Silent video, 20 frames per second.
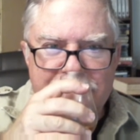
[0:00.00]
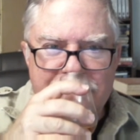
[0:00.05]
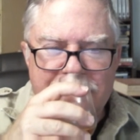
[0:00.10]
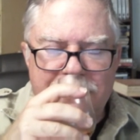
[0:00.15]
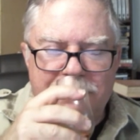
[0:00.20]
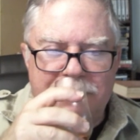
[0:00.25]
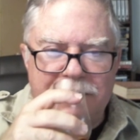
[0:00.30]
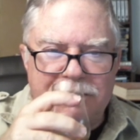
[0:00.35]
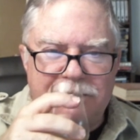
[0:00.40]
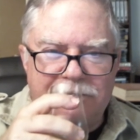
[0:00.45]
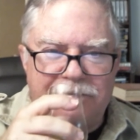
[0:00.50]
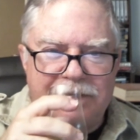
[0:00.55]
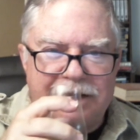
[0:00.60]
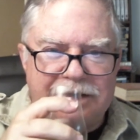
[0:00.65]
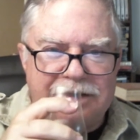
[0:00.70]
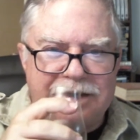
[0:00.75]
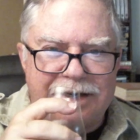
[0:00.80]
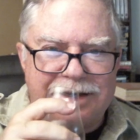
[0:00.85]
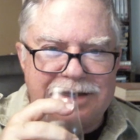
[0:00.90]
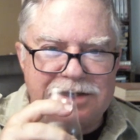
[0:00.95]
But the fact
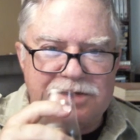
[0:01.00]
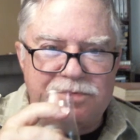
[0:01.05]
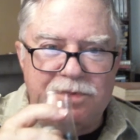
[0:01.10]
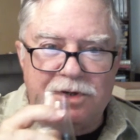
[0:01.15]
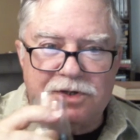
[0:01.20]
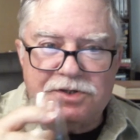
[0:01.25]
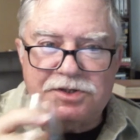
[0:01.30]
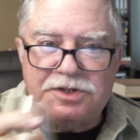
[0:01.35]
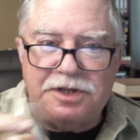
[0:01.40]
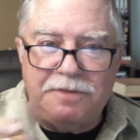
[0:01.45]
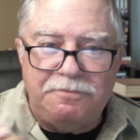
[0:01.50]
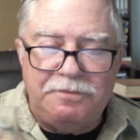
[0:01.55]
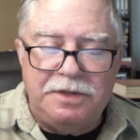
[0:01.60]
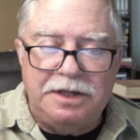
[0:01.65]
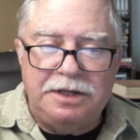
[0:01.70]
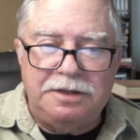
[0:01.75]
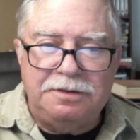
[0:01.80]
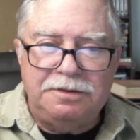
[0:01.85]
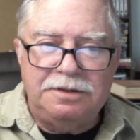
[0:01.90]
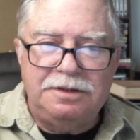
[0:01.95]
that I can smell
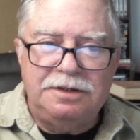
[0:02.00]
something,